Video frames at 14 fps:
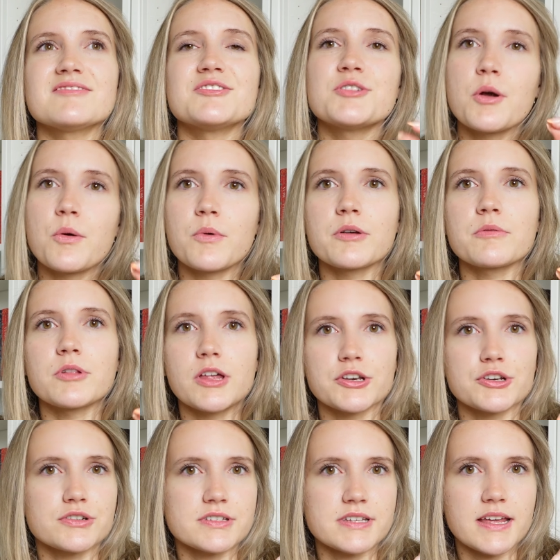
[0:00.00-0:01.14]
no one will
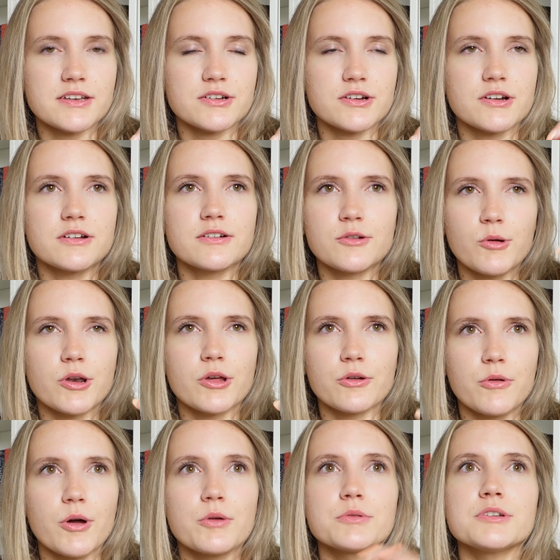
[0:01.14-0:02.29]
understand her, quote
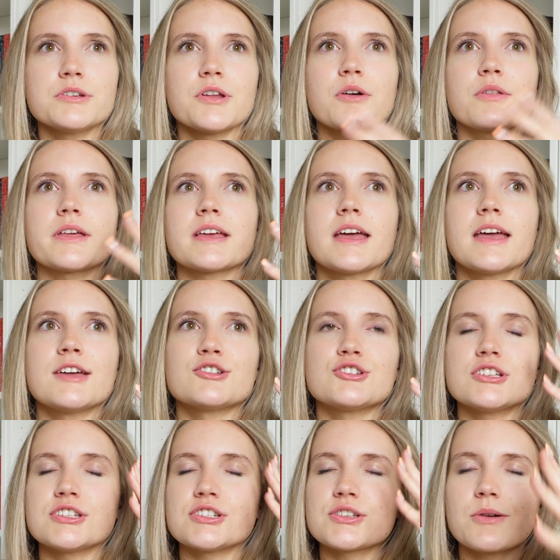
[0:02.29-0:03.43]
unquote. You know, like
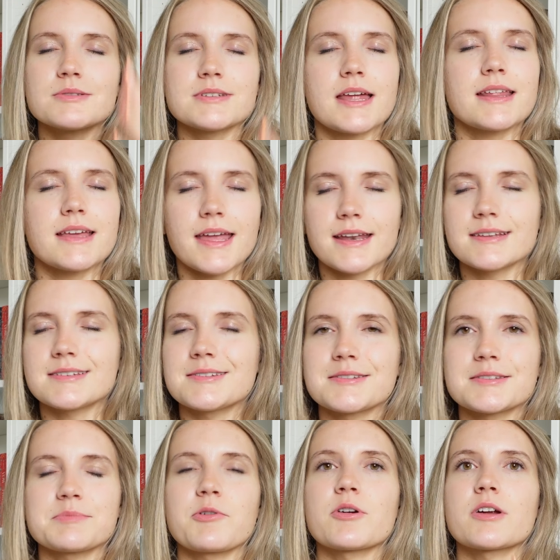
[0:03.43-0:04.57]
she's so dedicated to the
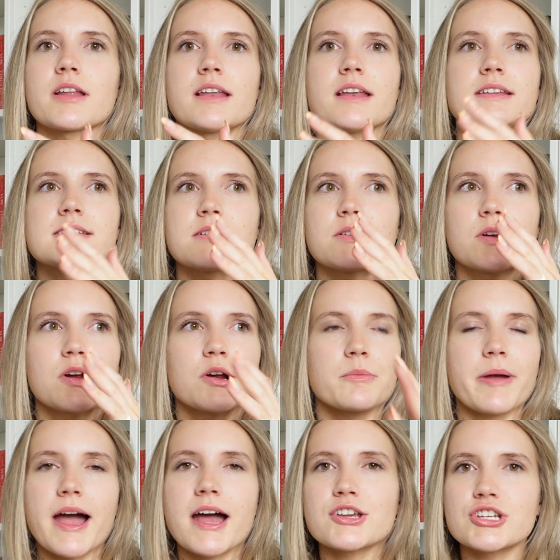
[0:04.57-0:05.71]
sport and it's her, her,
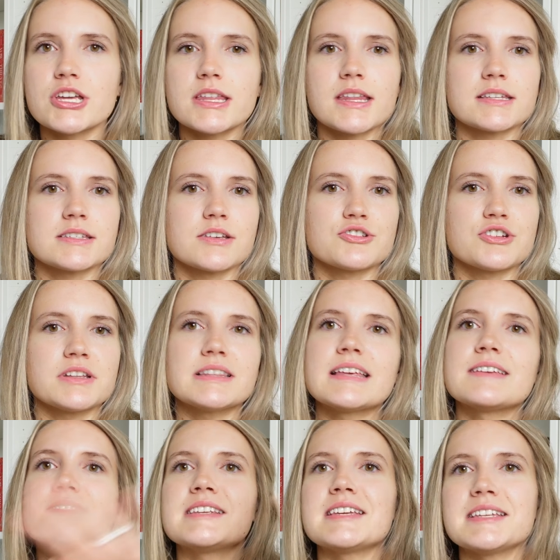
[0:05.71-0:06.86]
passion. That's she
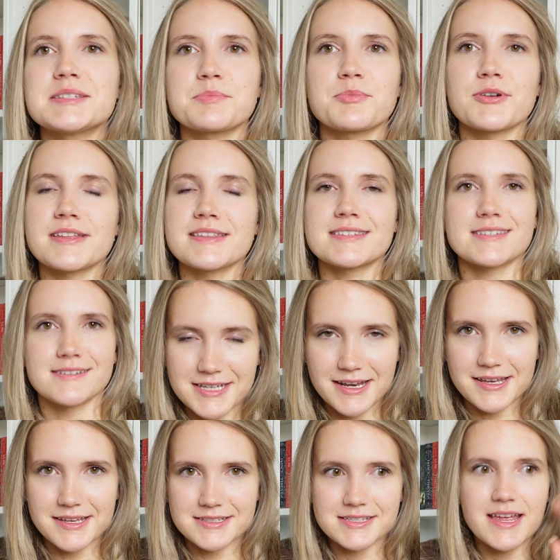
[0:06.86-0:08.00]
lives, eats, breathes
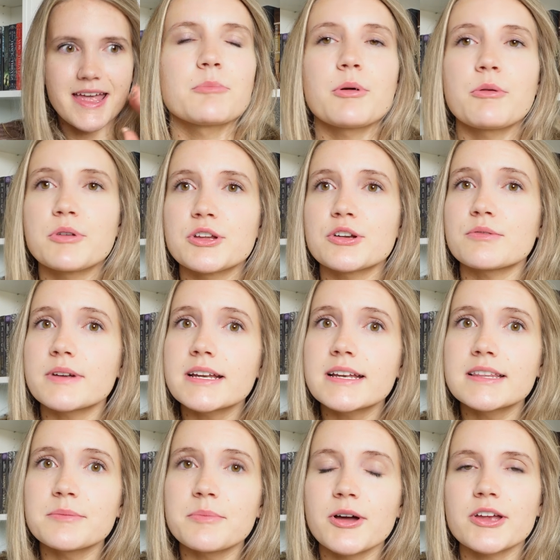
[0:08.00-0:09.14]
tennis. But when you're reading
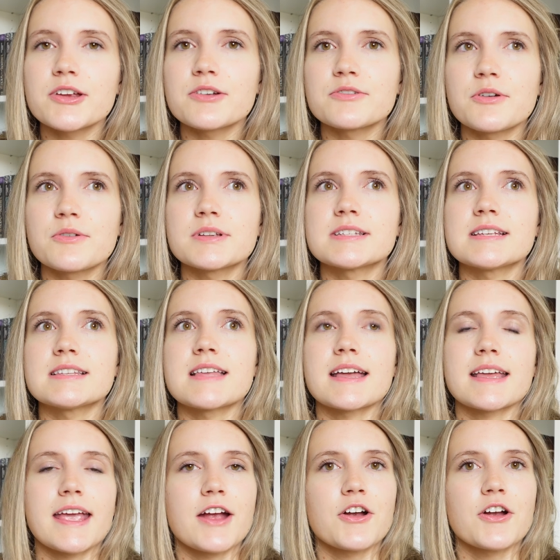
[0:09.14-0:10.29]
the book, you're noticing that
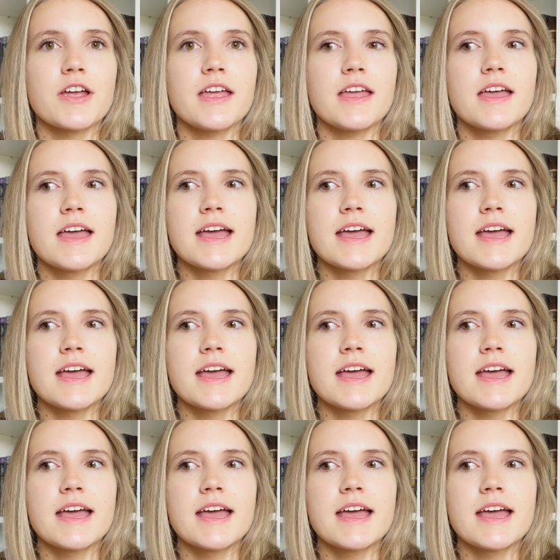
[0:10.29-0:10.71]
Carrie